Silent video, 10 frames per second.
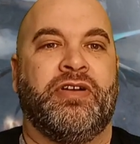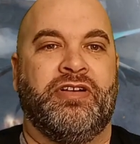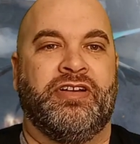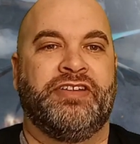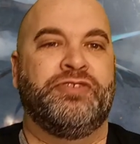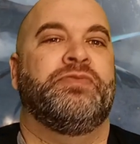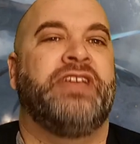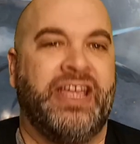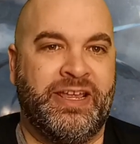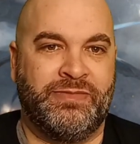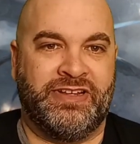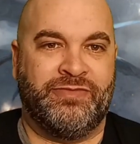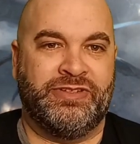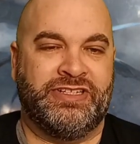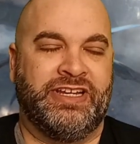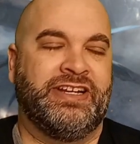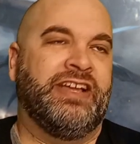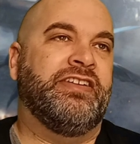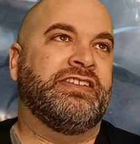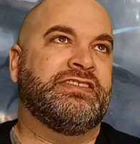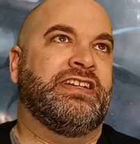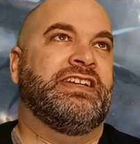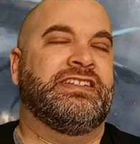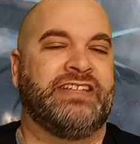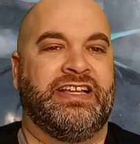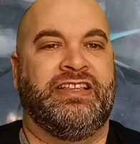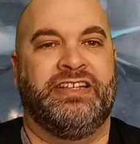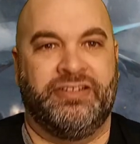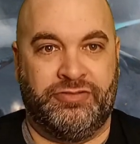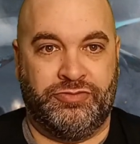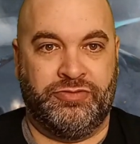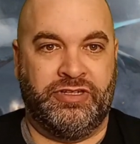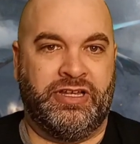on a new game that I've been checking out. It's not exactly new.